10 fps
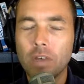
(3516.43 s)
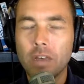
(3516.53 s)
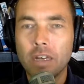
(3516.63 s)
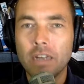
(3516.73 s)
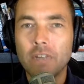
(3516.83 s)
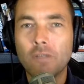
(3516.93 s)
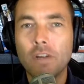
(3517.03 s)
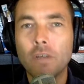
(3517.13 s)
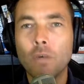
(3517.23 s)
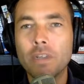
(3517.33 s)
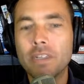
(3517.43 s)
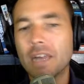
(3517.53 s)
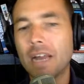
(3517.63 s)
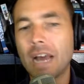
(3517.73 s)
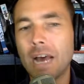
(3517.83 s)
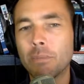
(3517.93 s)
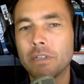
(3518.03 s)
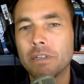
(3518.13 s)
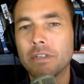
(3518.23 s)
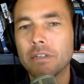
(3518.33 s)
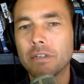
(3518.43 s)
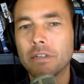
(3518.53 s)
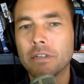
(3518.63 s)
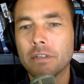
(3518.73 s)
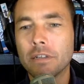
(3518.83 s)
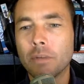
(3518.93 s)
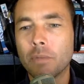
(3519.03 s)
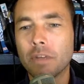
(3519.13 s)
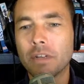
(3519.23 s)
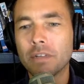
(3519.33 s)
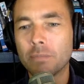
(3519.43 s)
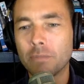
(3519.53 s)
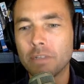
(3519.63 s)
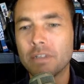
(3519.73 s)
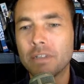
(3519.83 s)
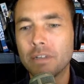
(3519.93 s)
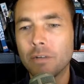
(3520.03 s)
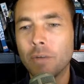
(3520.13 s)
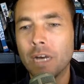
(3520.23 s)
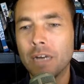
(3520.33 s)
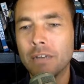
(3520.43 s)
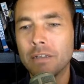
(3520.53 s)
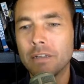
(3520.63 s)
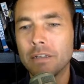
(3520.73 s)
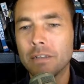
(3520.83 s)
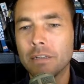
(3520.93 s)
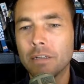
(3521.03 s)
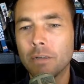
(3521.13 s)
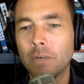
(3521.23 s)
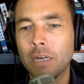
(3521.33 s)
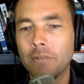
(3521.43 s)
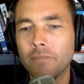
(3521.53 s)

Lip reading: And it's funny, once that happens, I'm thinking, is it still bad? Is it still bad?